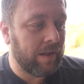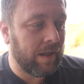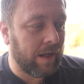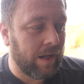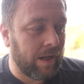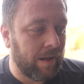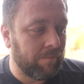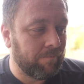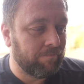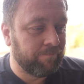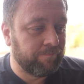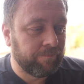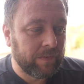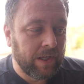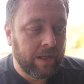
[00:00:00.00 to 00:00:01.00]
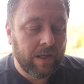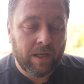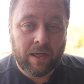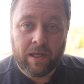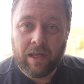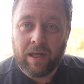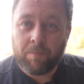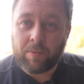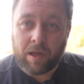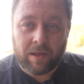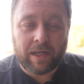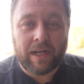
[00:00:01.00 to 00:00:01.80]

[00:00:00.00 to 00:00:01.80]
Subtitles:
Probably